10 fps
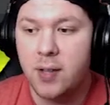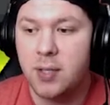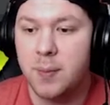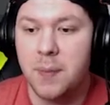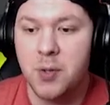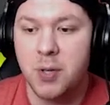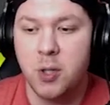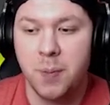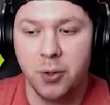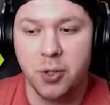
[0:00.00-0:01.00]
Sometimes you need
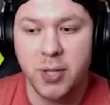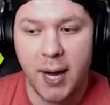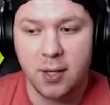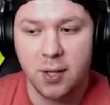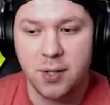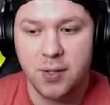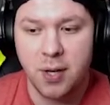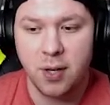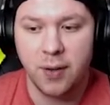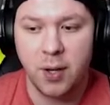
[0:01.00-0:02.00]
to build your tactics,
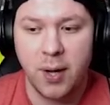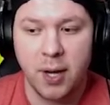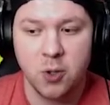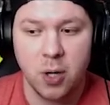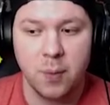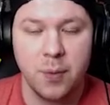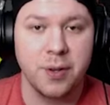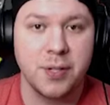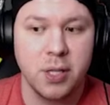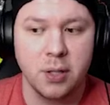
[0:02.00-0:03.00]
considering that you can't destroy them with
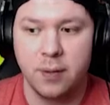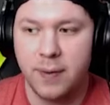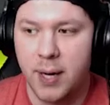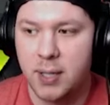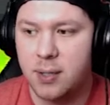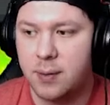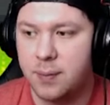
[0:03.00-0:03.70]
a single effect.